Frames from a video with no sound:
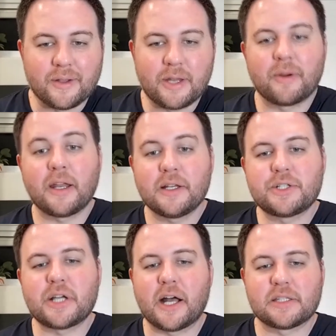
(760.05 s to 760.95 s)
They were getting
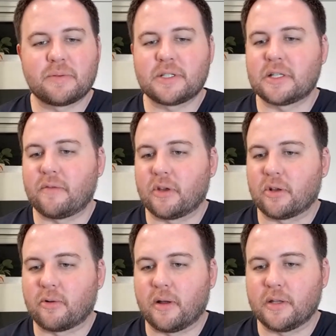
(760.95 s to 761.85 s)
shots, but just not very good
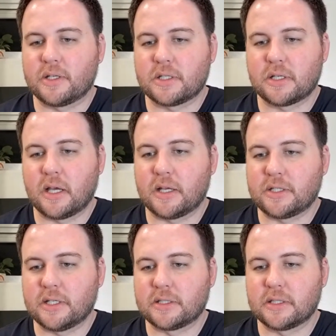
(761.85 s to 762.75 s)
quality
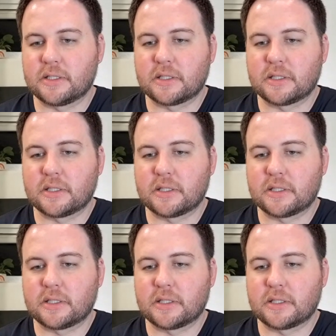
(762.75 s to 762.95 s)
chances.